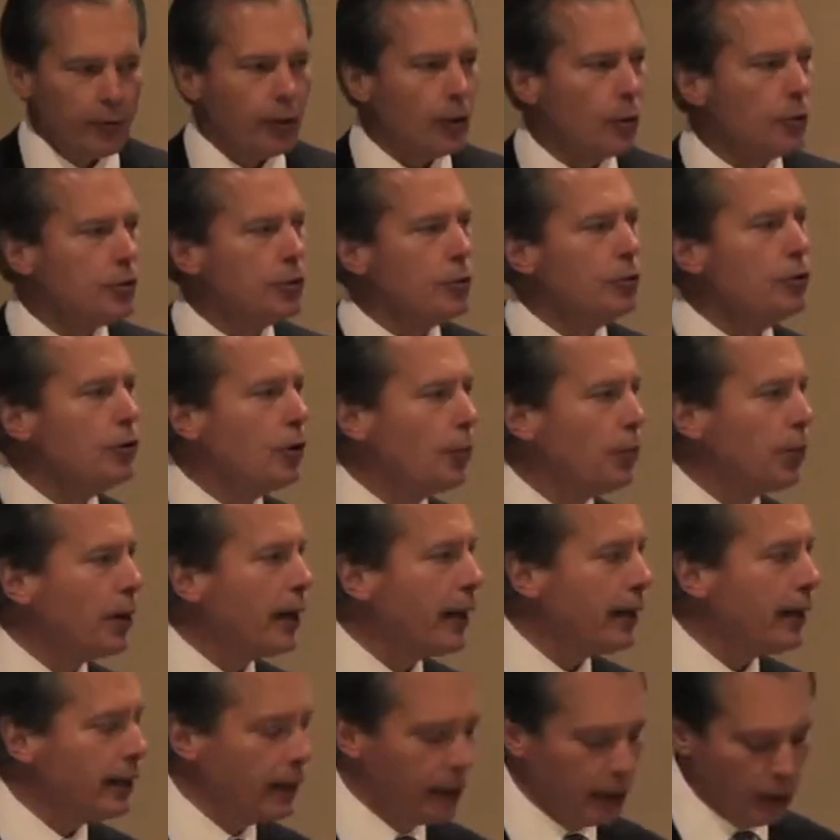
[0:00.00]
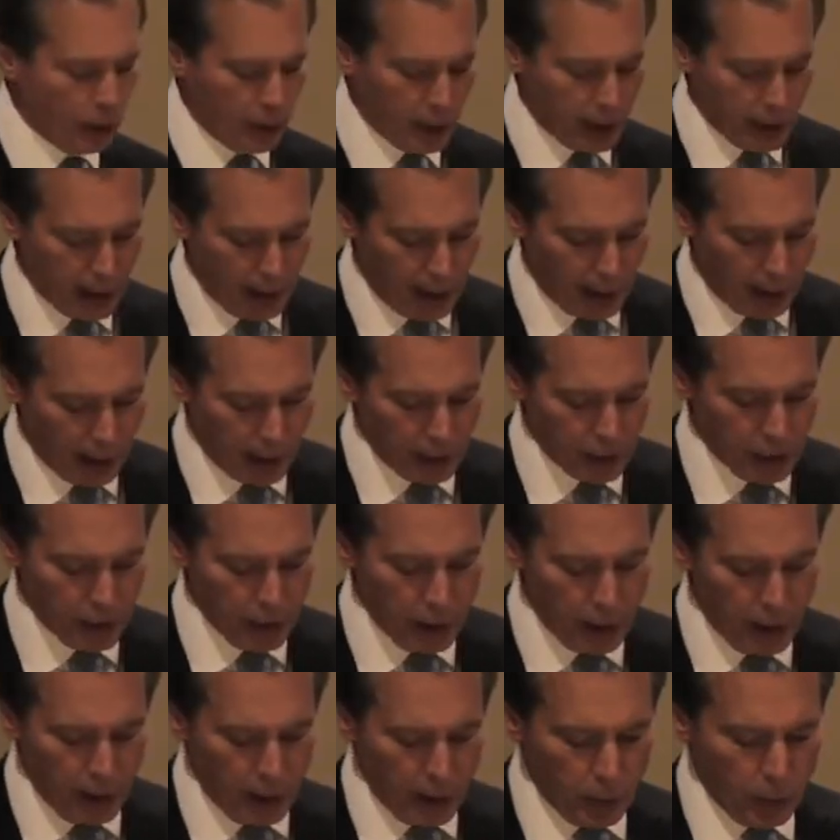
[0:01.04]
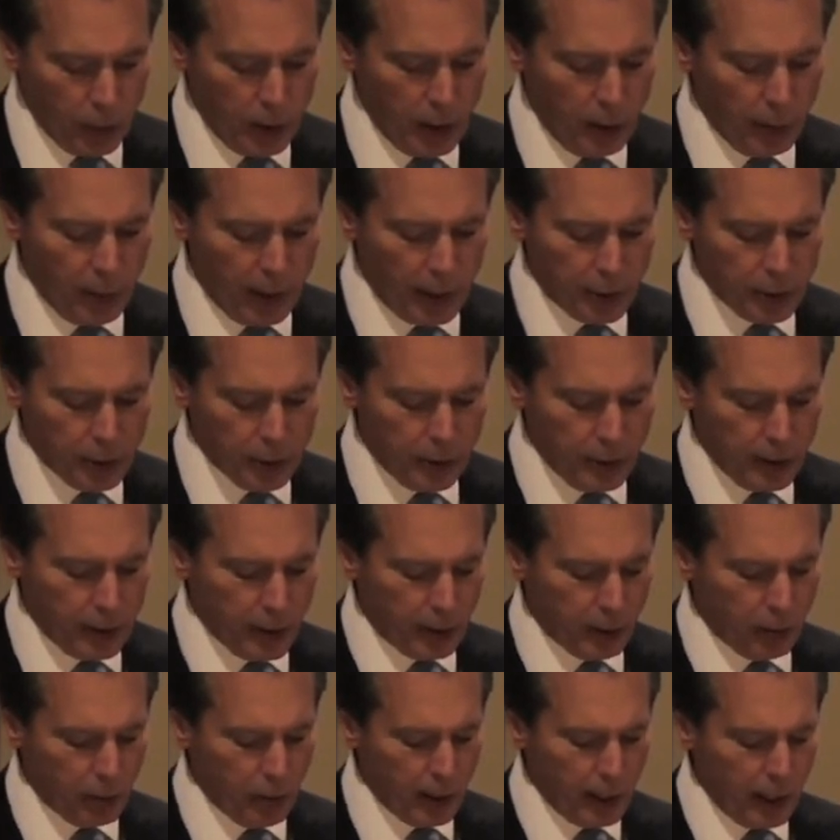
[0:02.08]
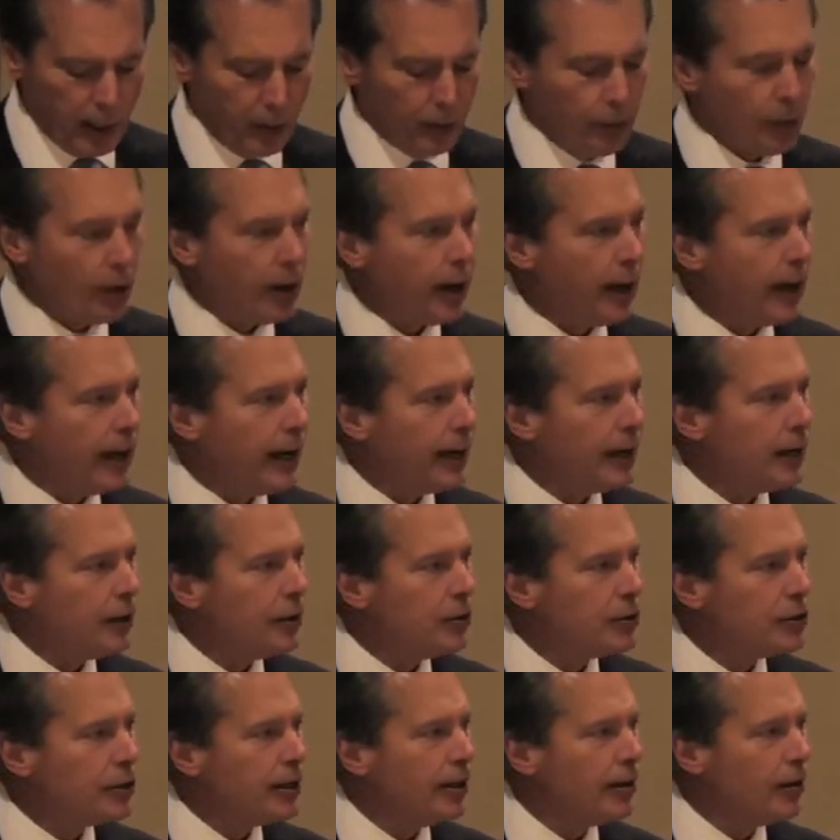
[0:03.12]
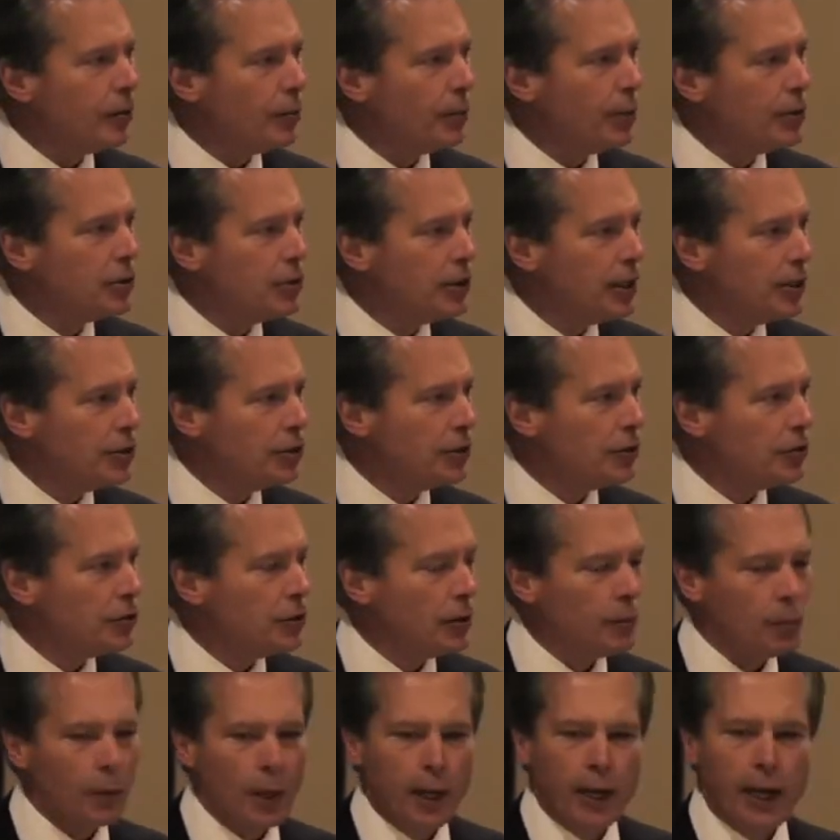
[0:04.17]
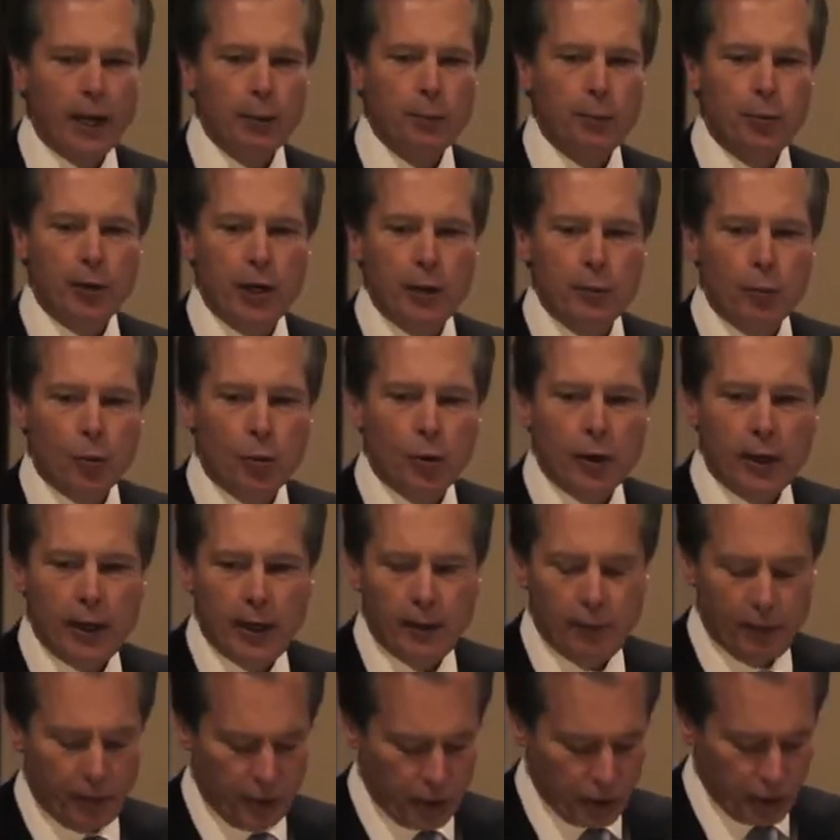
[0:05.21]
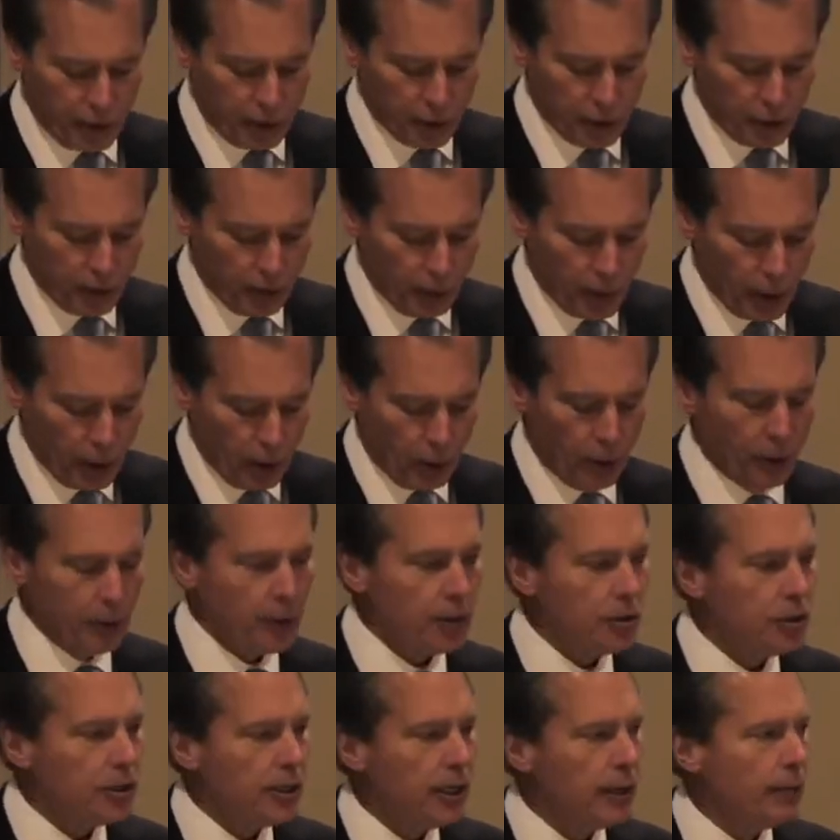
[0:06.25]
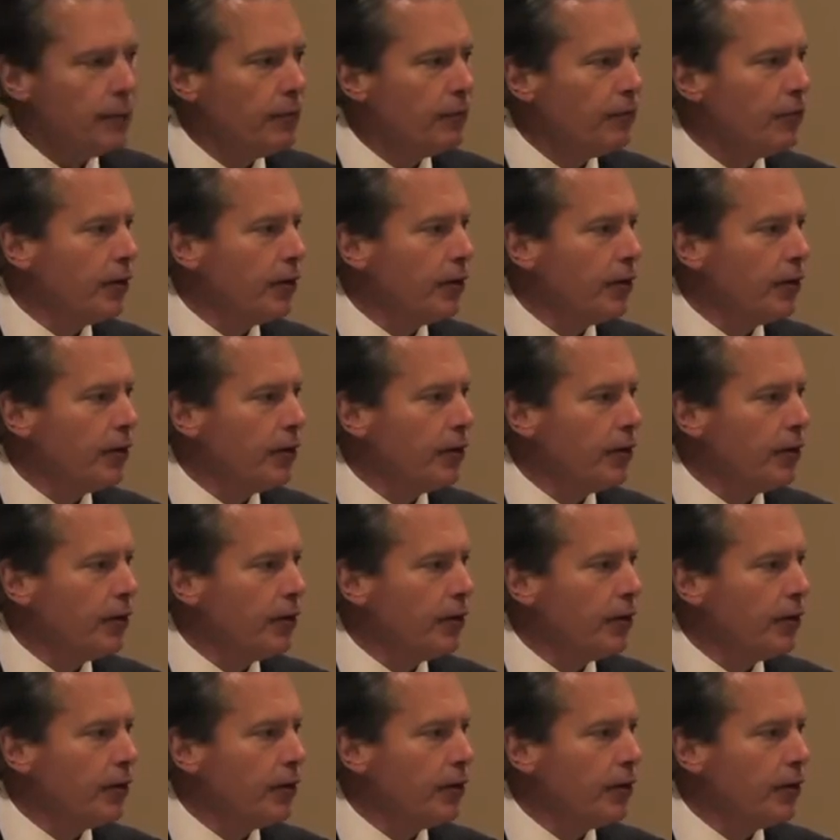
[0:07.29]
For those who do plan to go to college, we need to make sure that they're ready for higher skilled positions and putting more emphasis on the STEM